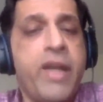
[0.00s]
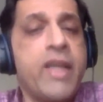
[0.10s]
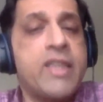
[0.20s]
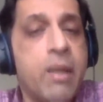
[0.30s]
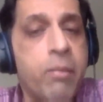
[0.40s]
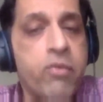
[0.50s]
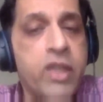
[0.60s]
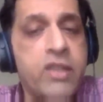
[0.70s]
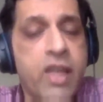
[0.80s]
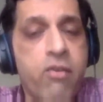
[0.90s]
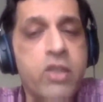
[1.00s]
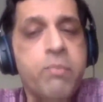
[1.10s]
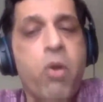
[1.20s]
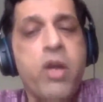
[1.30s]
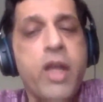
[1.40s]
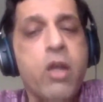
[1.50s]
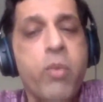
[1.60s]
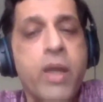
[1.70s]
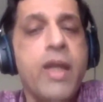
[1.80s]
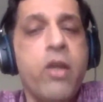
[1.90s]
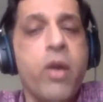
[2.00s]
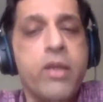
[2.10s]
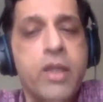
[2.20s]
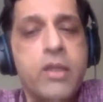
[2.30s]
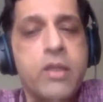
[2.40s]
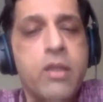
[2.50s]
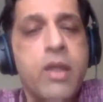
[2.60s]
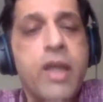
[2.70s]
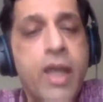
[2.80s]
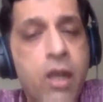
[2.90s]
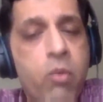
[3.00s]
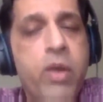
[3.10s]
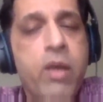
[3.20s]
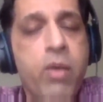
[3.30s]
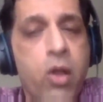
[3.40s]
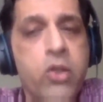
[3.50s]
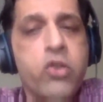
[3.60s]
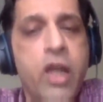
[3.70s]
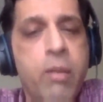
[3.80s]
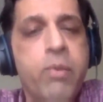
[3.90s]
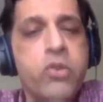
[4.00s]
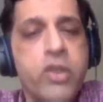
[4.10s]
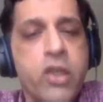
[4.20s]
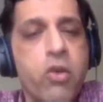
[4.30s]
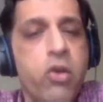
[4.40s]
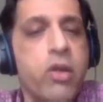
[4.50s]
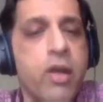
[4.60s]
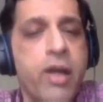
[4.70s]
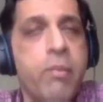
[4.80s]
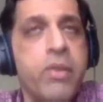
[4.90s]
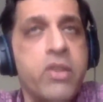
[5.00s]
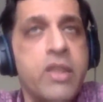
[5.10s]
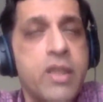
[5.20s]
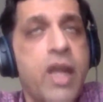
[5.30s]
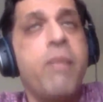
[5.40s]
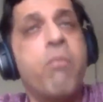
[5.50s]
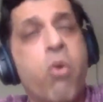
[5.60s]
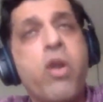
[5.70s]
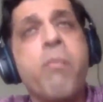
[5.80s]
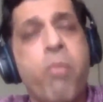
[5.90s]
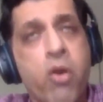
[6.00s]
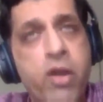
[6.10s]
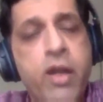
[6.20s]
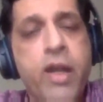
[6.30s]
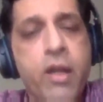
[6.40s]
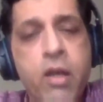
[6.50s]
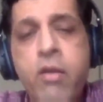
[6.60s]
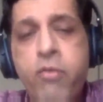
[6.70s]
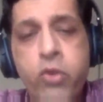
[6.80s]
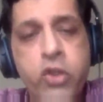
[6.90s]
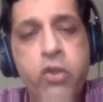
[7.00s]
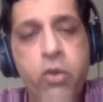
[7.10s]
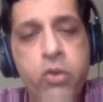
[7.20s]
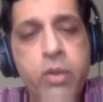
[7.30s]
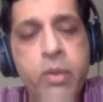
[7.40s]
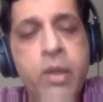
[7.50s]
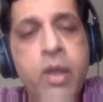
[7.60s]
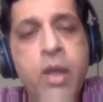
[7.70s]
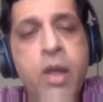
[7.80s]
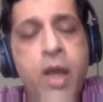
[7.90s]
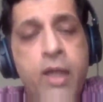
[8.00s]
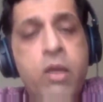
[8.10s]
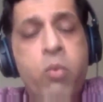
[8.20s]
So anticipating some of these and responding quickly to others, in a way, will also help you secure your current business and, more importantly, future growth.